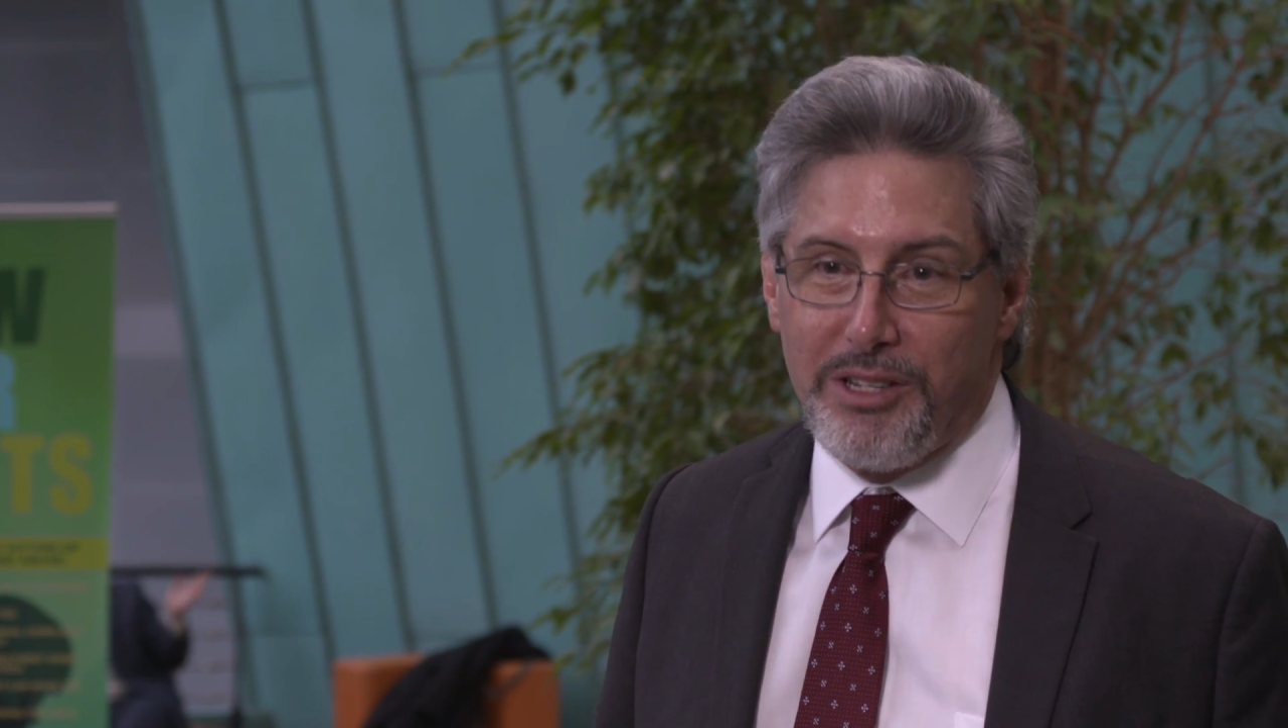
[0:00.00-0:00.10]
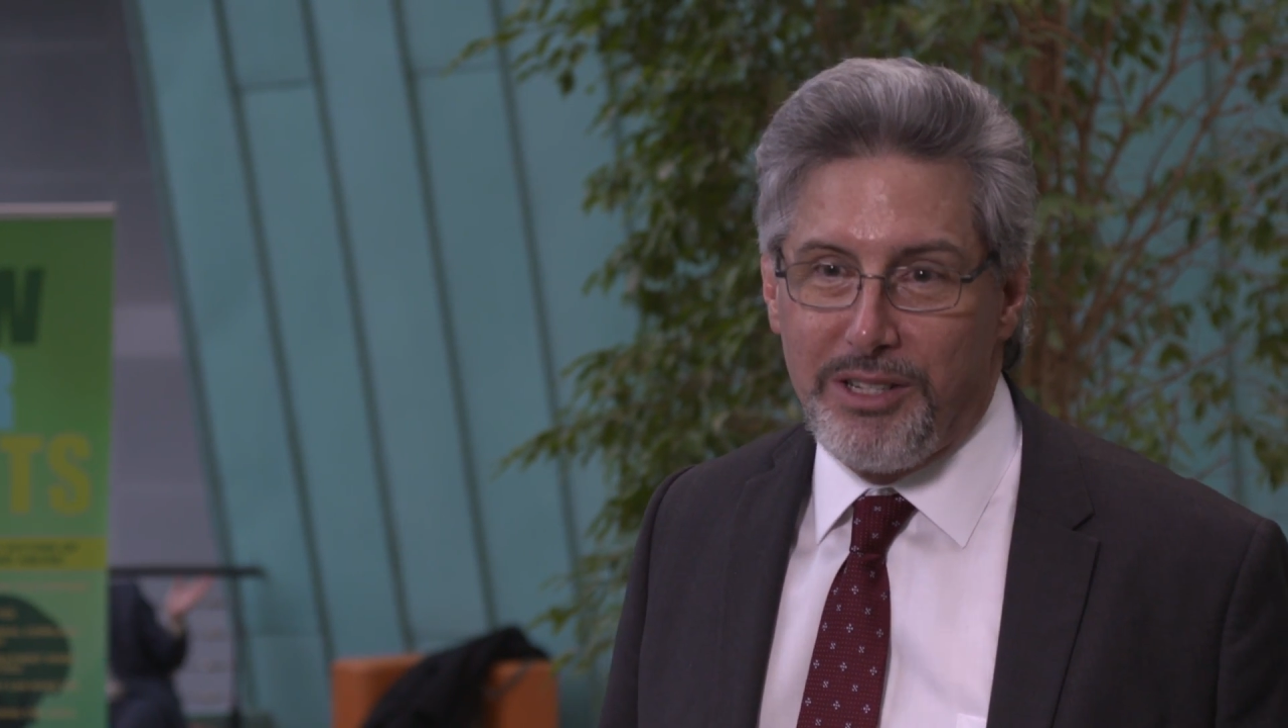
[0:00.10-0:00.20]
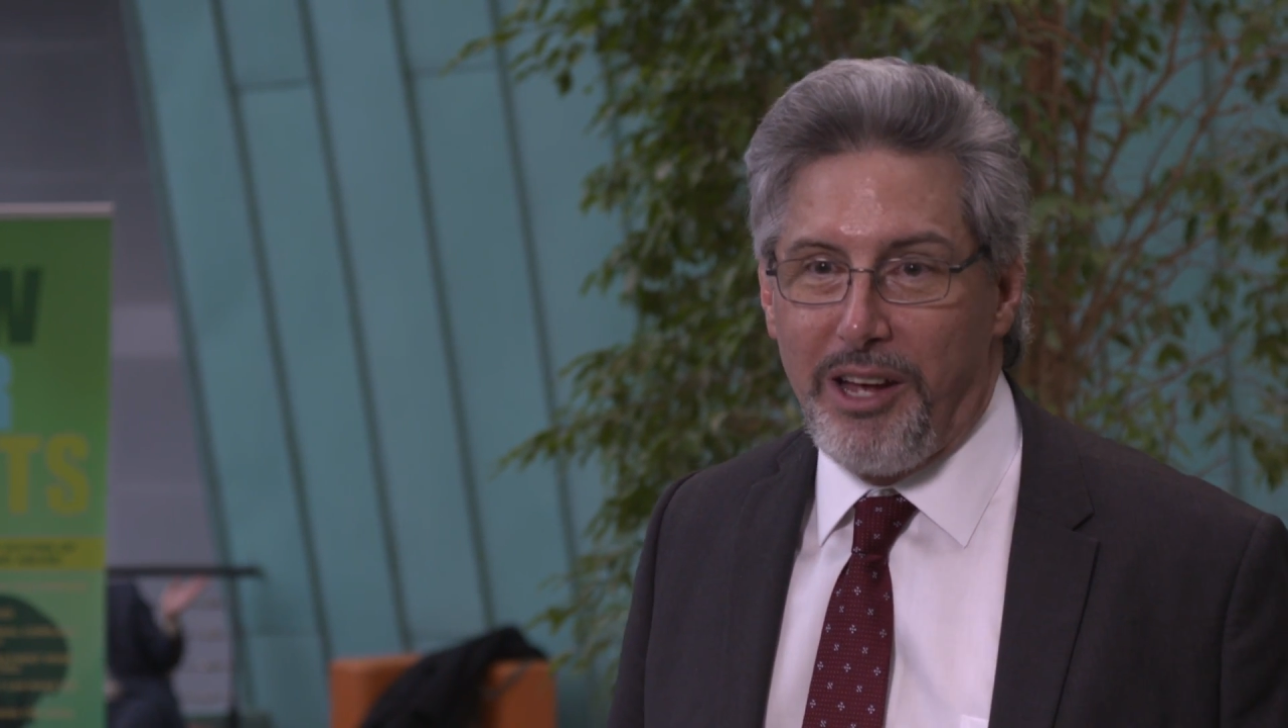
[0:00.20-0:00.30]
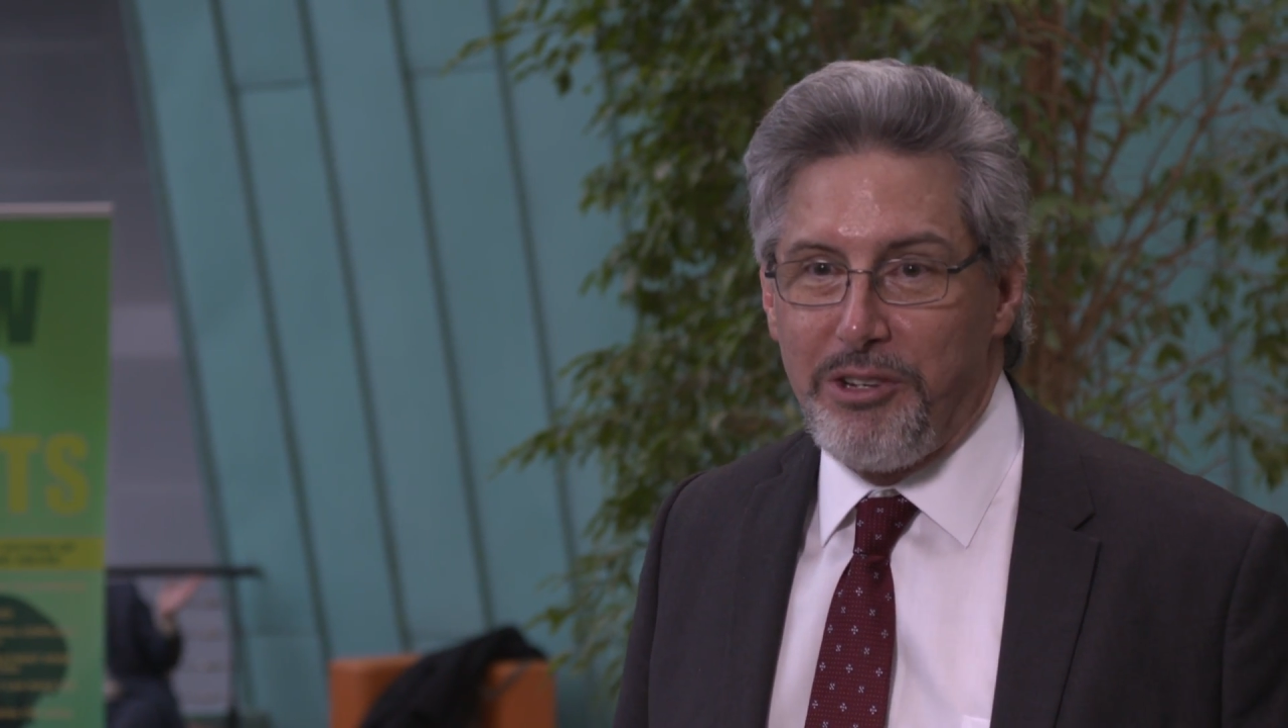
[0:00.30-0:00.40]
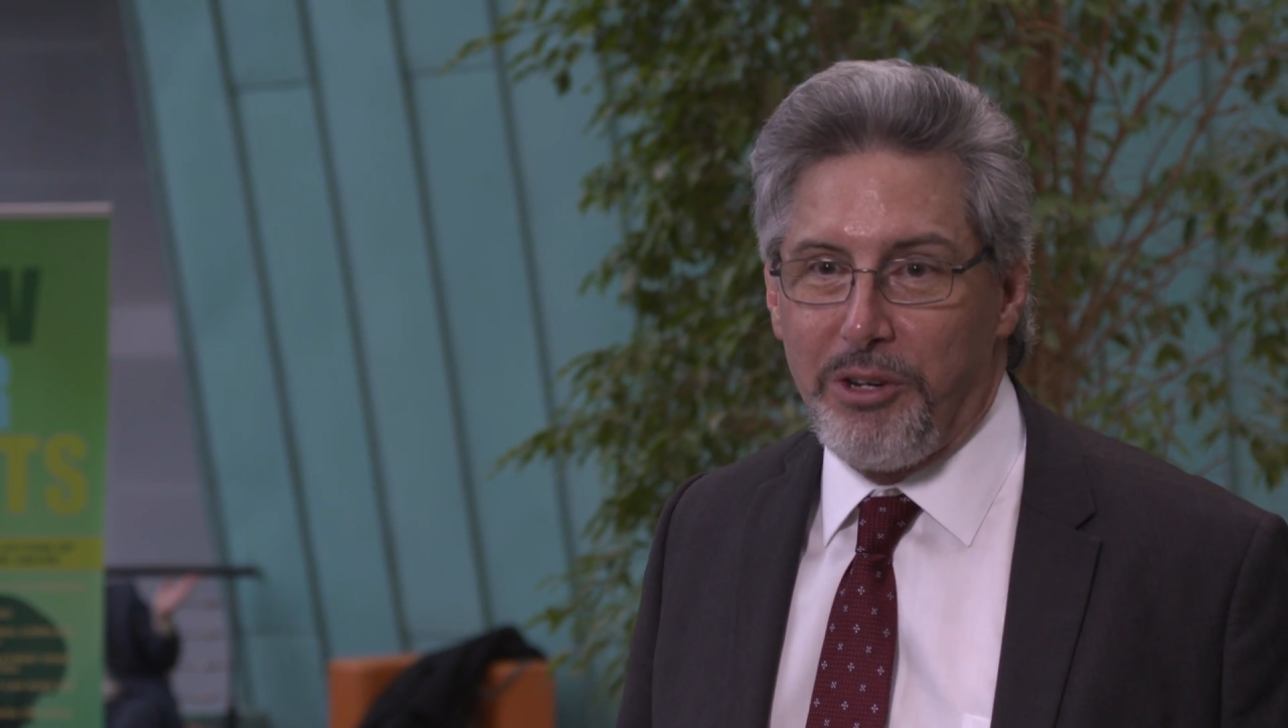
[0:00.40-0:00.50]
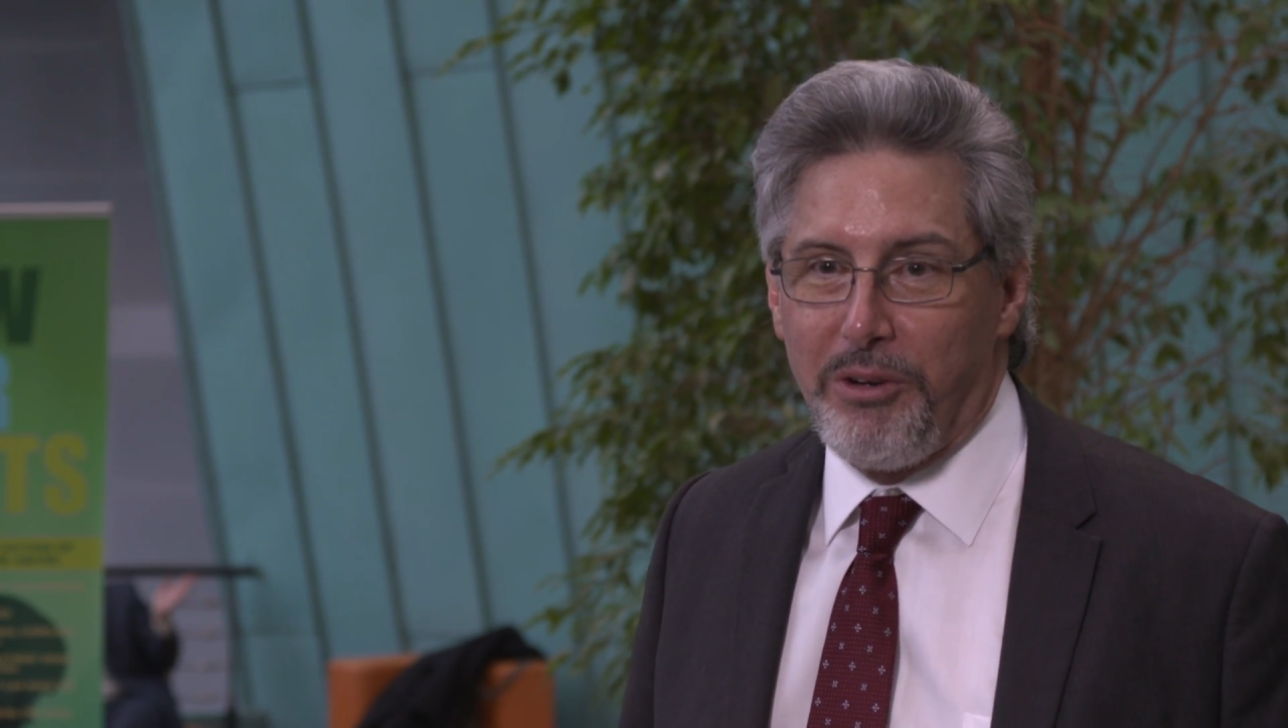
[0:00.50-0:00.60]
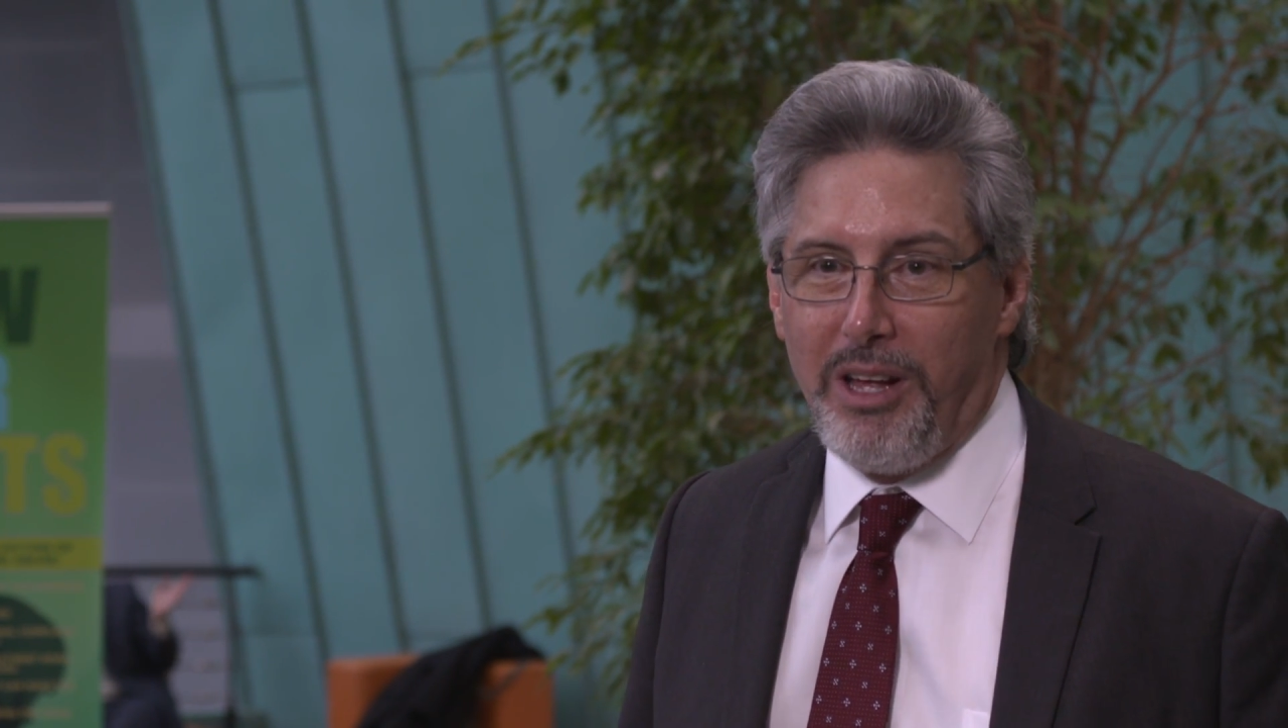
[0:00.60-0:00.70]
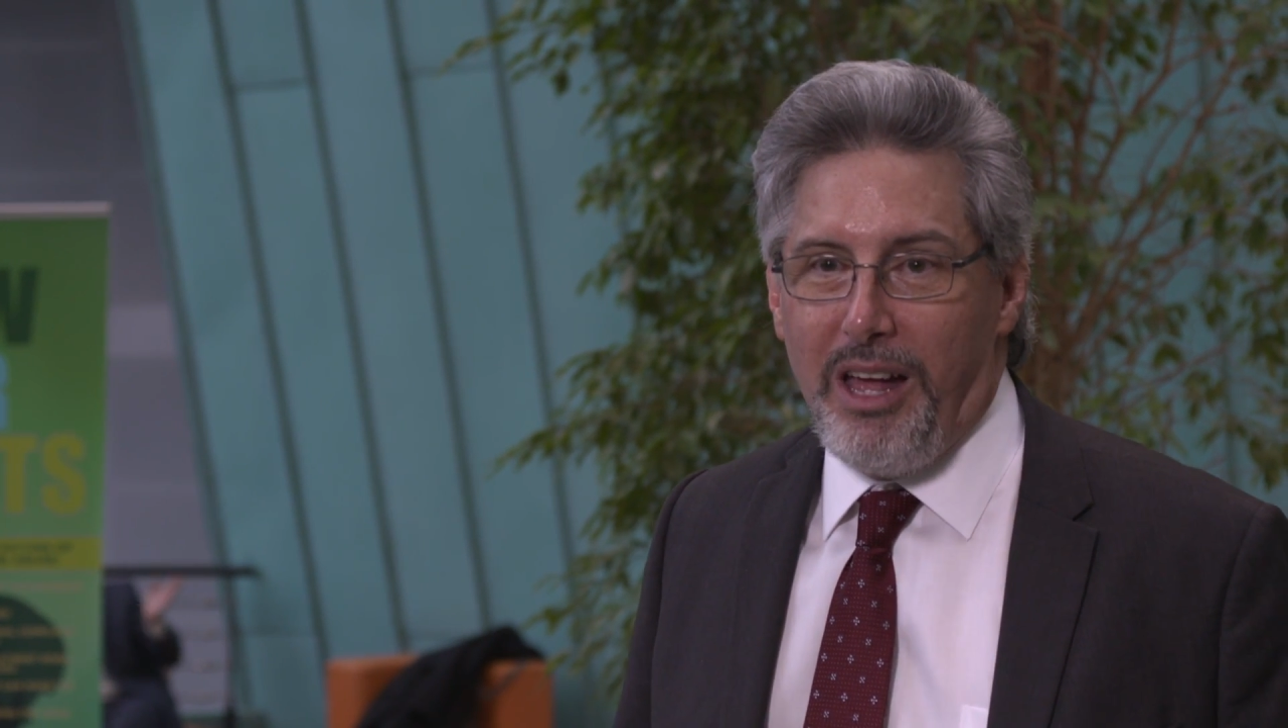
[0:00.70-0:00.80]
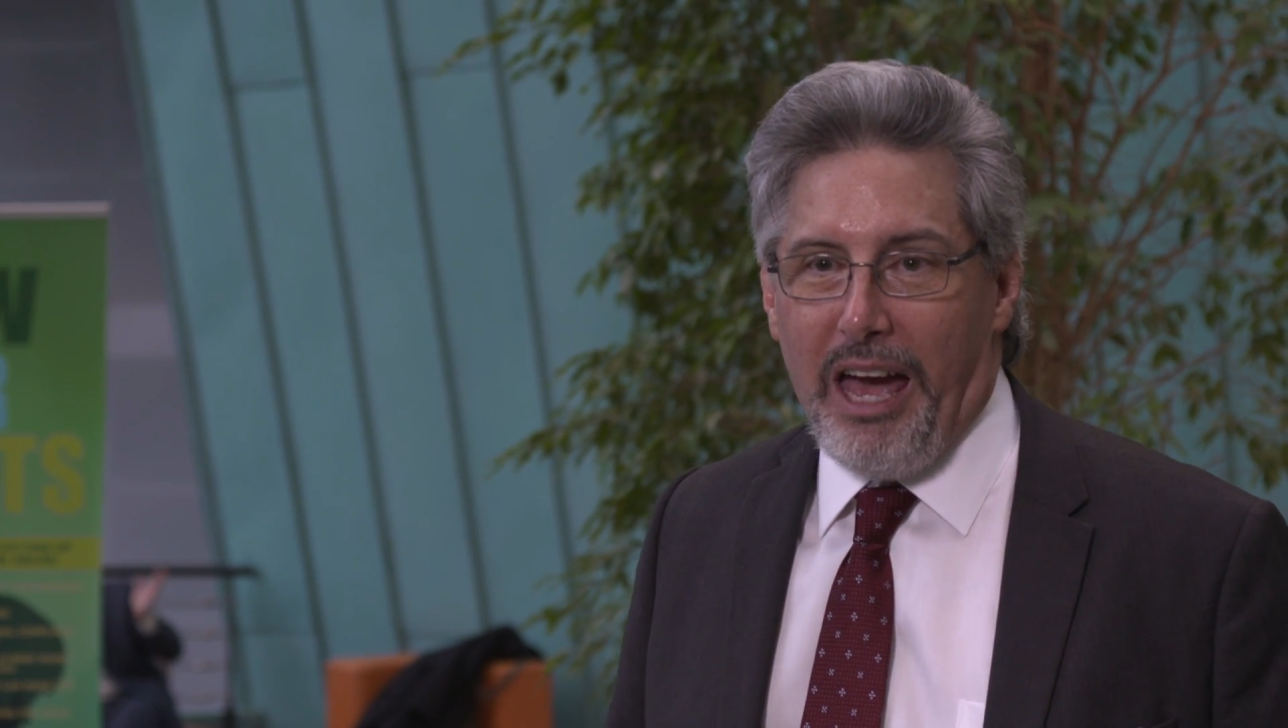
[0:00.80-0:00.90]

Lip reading: inside you,"